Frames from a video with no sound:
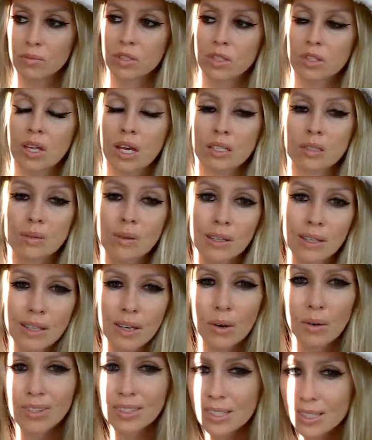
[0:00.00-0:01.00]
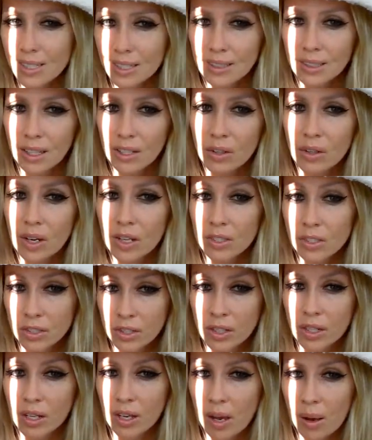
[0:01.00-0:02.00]
So that's why they always think that you guys are
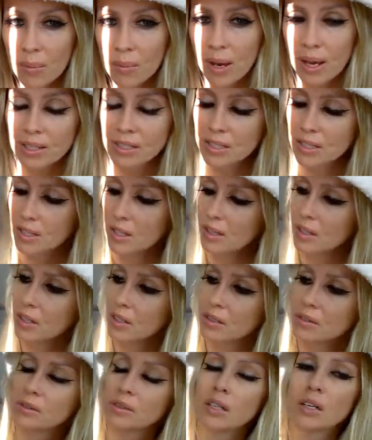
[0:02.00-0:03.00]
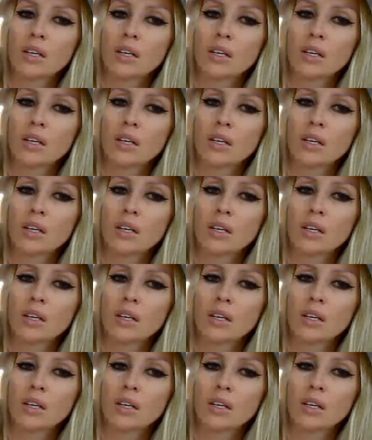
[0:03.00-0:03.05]
going to come back together.